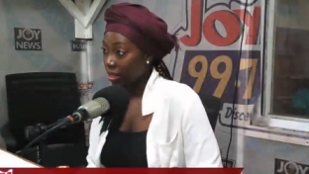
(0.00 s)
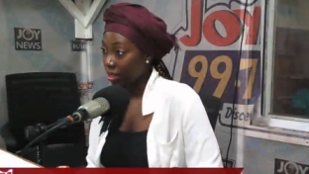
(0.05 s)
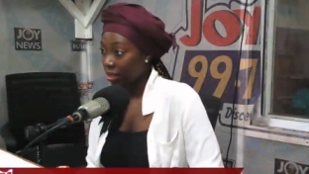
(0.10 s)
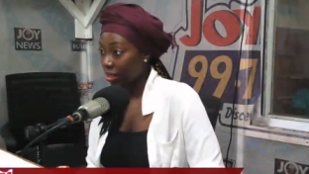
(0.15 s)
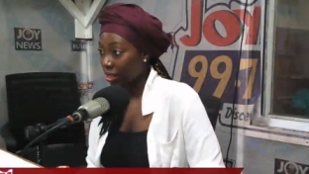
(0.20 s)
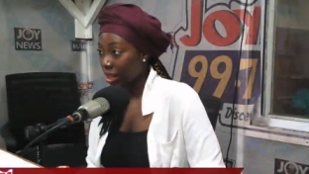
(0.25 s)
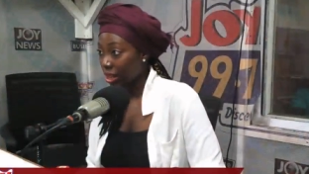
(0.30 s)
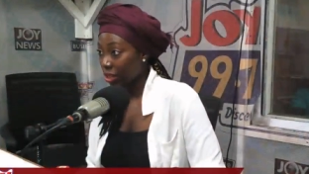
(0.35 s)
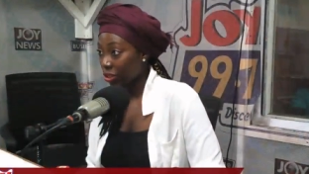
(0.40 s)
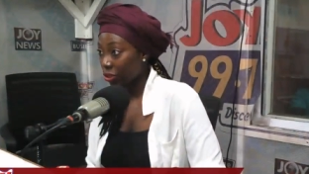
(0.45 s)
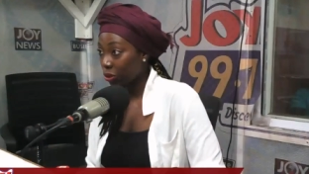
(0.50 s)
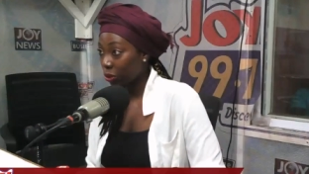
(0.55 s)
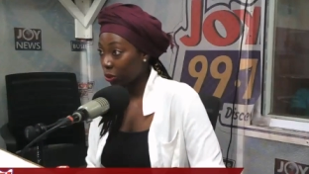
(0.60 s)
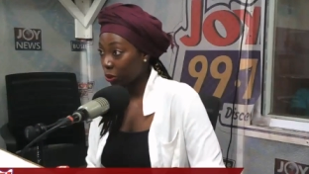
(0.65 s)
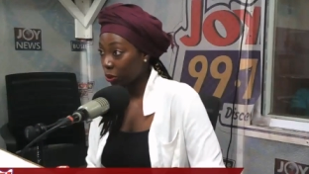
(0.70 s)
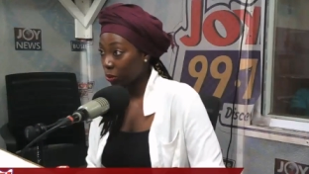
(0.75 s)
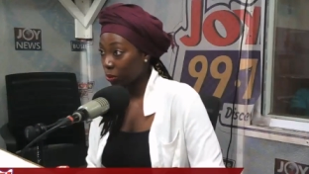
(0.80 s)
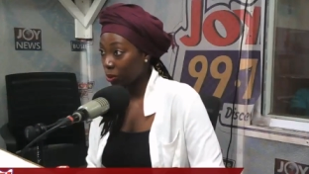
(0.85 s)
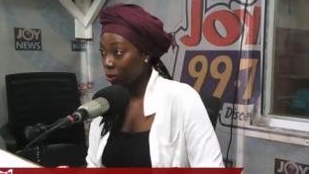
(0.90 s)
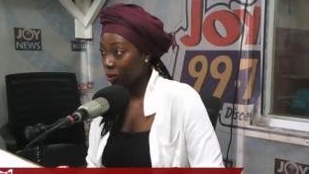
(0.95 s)
international
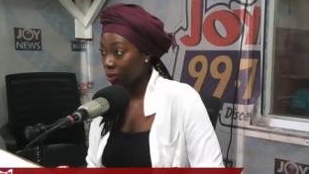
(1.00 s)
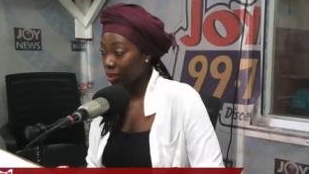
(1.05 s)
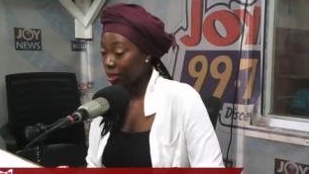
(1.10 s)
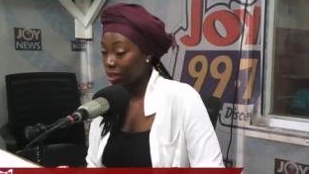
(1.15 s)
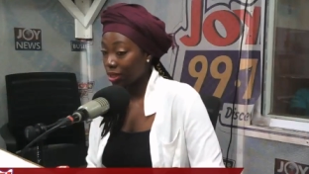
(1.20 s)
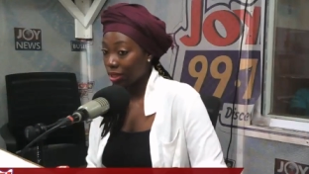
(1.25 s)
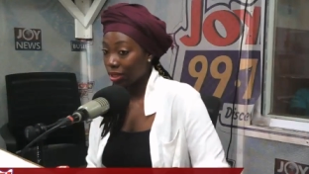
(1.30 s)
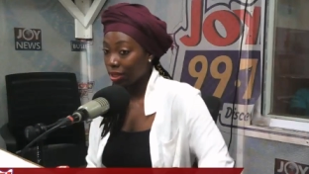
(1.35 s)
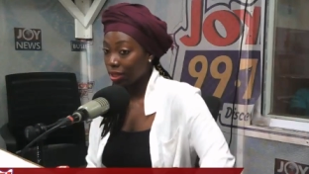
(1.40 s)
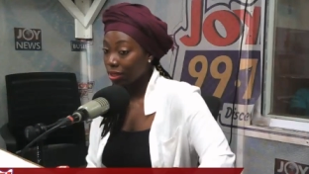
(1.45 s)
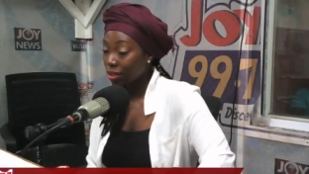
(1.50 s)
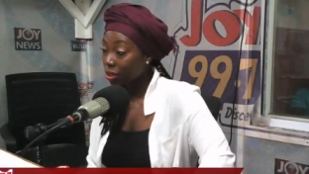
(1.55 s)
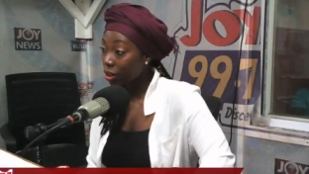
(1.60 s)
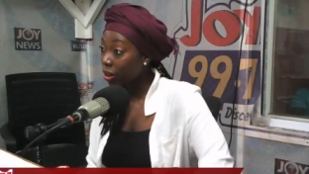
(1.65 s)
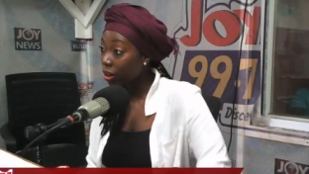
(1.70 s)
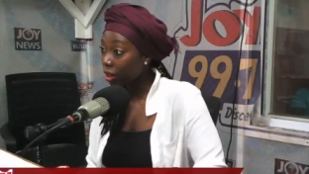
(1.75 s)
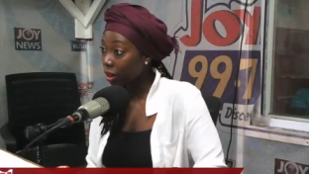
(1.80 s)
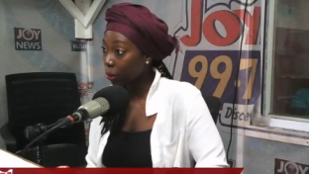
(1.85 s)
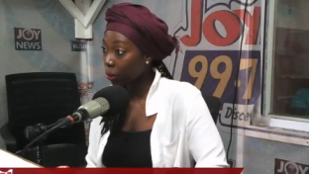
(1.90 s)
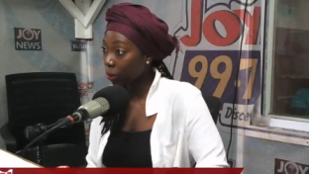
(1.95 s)
community
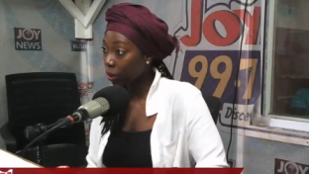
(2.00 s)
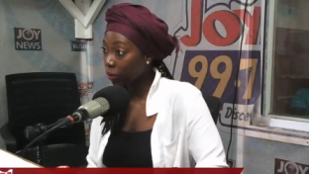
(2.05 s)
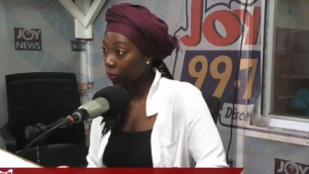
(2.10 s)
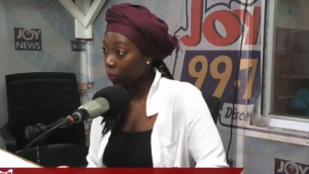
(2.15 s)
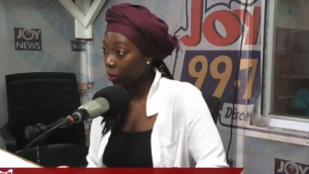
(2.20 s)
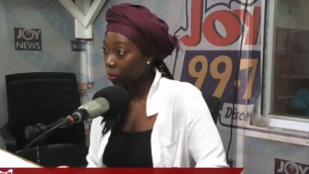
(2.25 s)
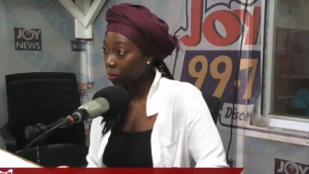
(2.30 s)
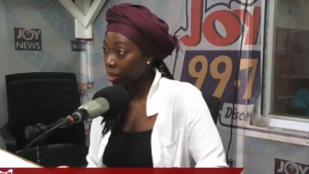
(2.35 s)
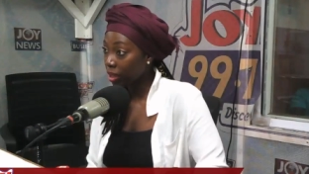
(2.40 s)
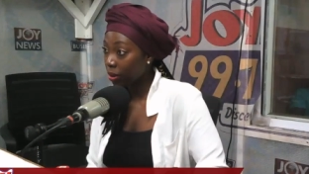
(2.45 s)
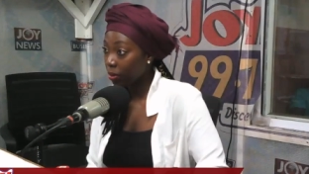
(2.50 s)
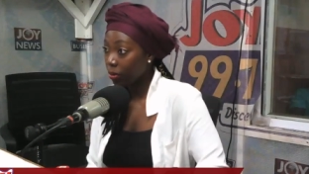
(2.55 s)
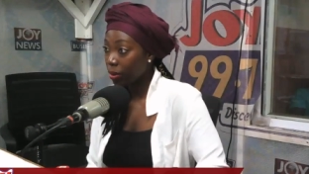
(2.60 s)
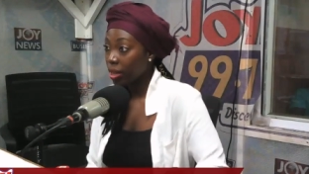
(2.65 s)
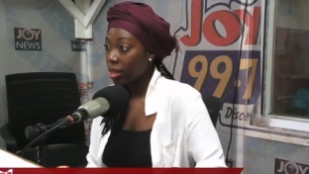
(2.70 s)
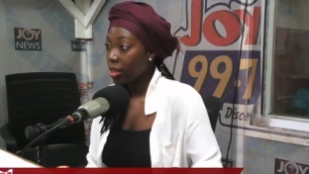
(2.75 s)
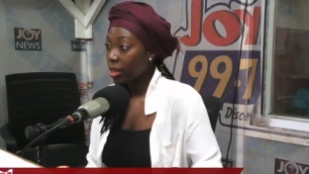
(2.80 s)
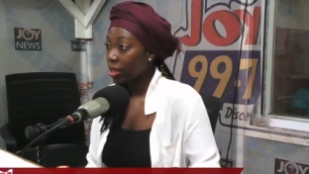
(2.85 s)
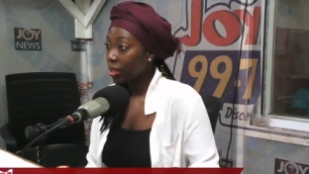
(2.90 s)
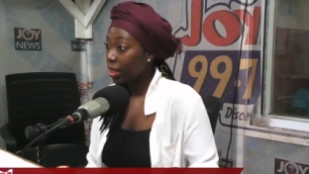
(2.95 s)
turning away from them.
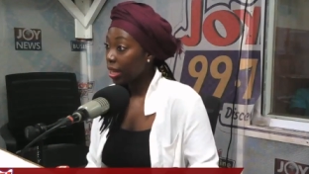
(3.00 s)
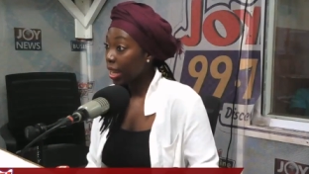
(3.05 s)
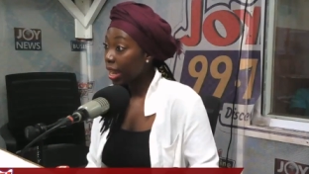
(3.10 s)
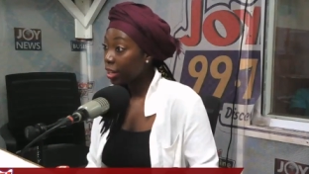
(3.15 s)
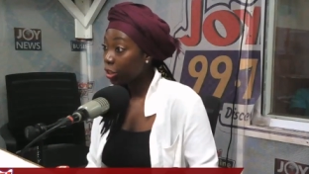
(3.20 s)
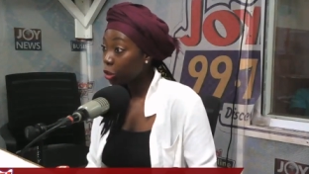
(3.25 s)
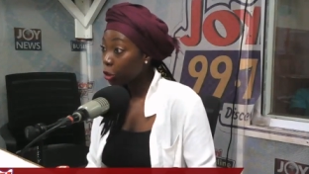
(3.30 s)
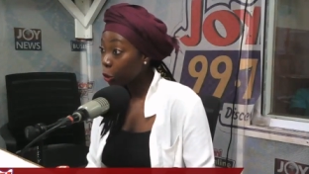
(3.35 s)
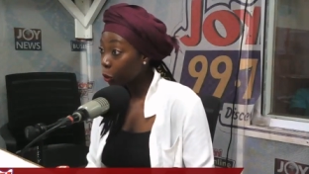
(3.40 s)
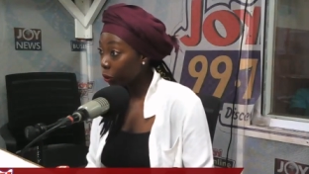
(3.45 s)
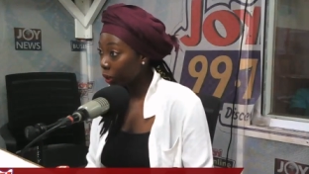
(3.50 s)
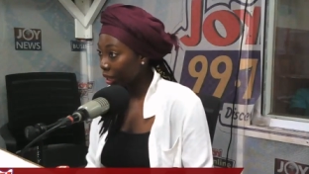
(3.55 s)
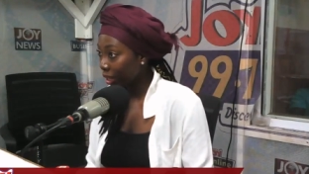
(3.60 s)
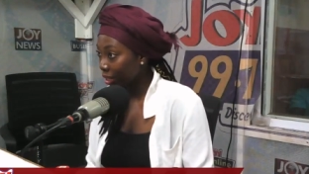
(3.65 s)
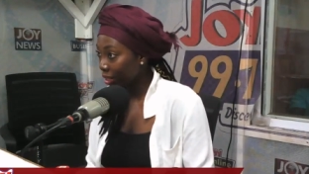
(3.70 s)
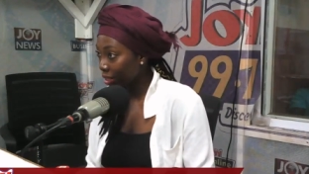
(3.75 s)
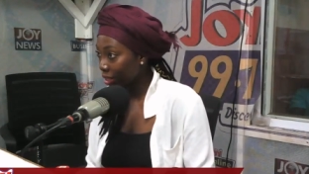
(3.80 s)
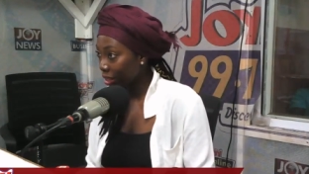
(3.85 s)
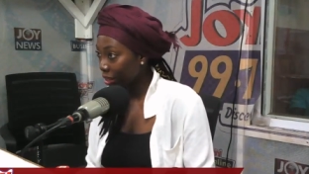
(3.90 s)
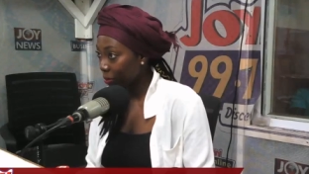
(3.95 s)
They had no
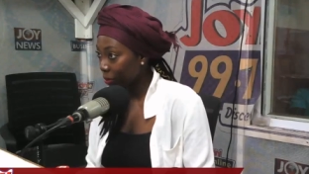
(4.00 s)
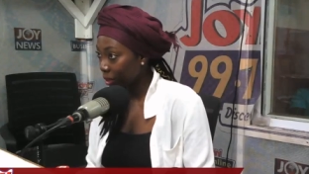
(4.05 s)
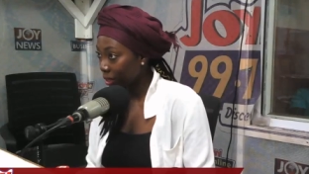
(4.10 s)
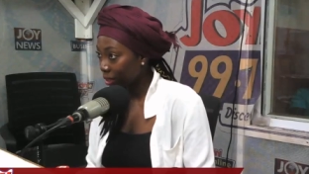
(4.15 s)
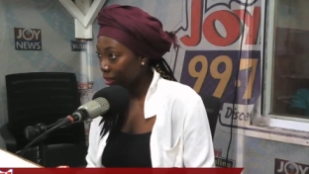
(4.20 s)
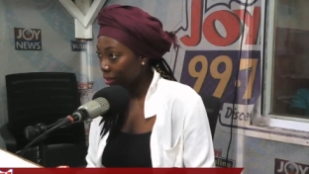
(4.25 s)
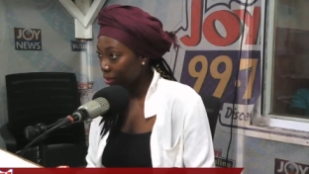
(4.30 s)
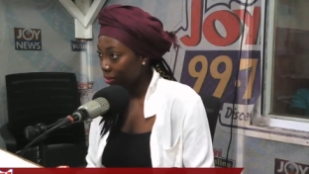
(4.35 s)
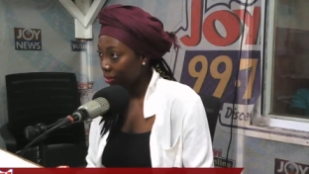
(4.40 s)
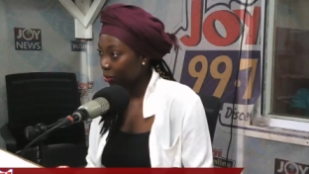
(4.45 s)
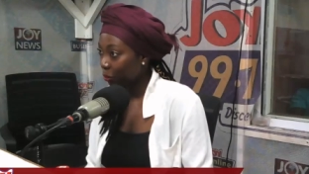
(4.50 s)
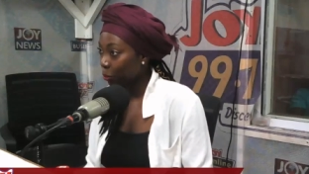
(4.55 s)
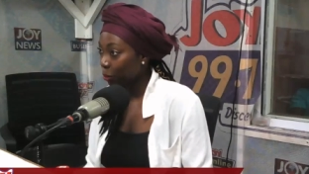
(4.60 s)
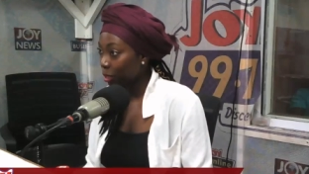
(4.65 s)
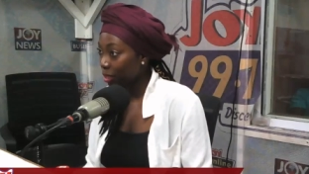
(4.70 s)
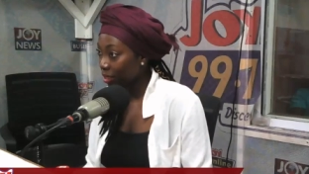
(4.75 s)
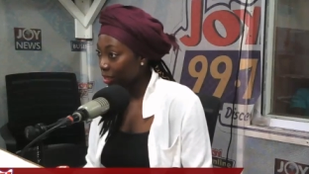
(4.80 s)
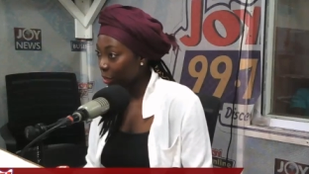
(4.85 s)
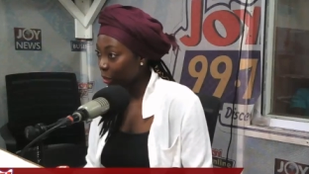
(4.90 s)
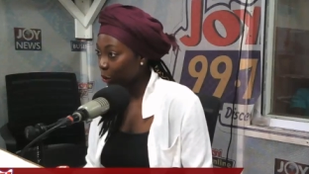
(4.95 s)
aid coming in.
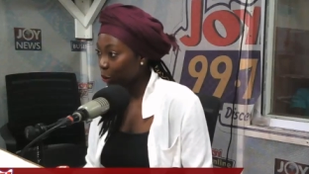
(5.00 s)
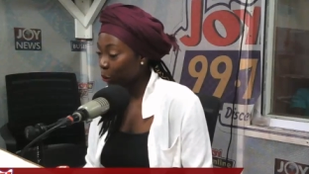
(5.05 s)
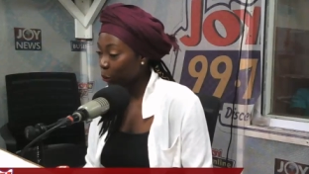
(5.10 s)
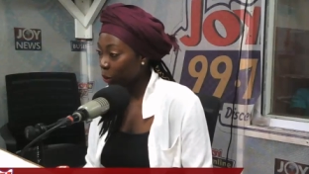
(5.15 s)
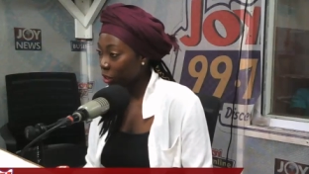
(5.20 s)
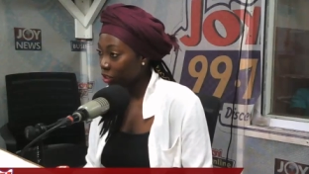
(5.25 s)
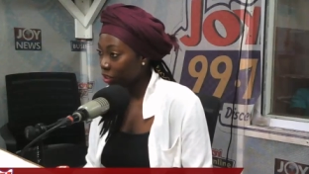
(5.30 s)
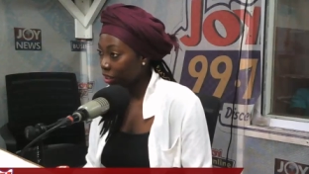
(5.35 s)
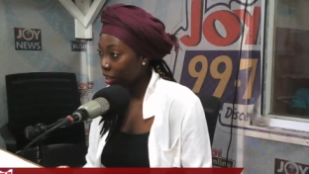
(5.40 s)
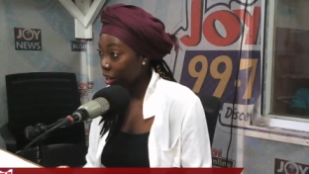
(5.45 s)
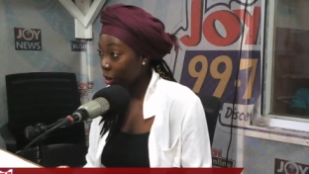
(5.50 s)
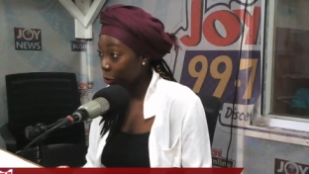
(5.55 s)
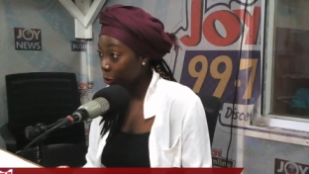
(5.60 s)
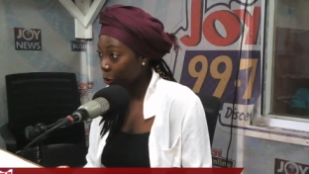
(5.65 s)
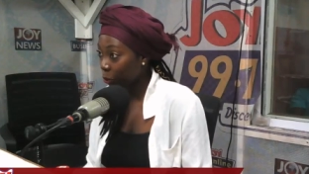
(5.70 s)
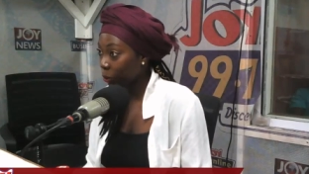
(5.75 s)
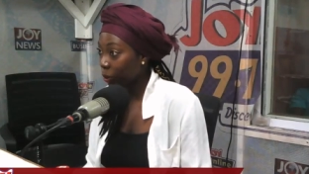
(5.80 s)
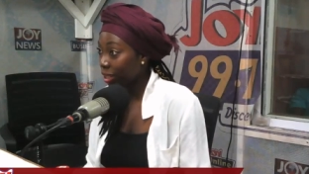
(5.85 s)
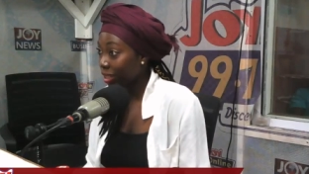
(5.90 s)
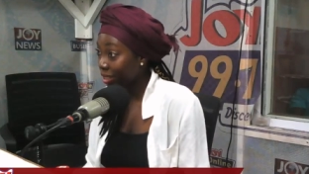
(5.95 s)
What's the next question? How
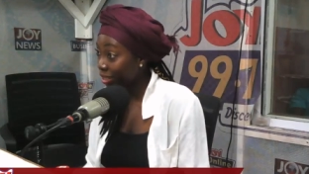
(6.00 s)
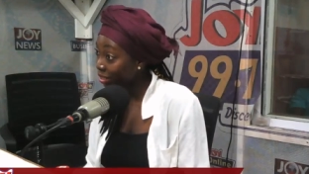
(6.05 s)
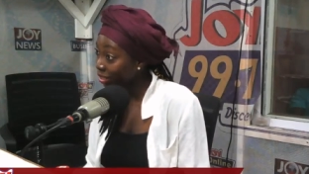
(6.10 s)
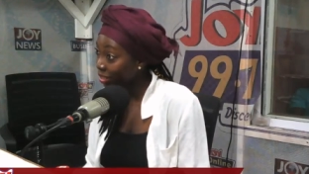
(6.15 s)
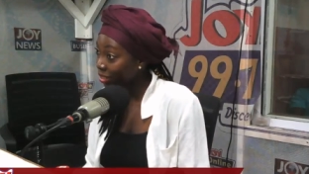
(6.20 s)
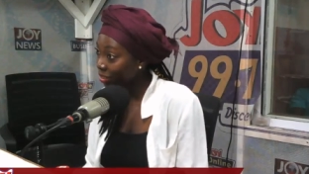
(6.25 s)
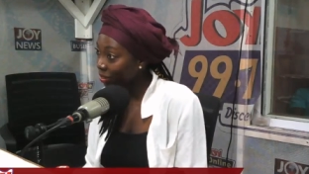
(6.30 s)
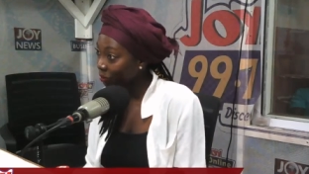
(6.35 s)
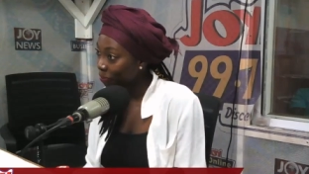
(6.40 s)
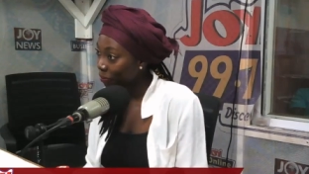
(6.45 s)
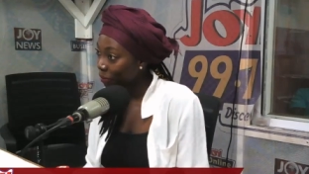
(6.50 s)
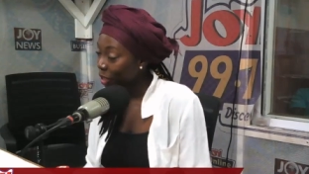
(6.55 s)
do we eat?